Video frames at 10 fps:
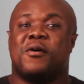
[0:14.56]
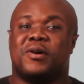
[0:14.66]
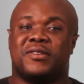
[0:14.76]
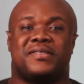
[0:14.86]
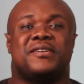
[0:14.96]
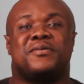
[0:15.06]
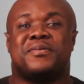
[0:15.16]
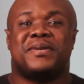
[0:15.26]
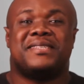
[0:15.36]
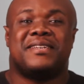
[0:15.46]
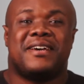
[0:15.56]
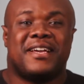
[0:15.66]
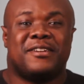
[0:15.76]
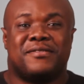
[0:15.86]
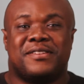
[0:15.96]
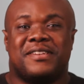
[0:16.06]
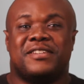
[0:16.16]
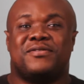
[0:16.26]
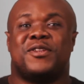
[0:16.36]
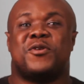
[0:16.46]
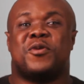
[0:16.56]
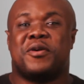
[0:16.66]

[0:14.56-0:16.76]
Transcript: well, stick with me to the end of today's video.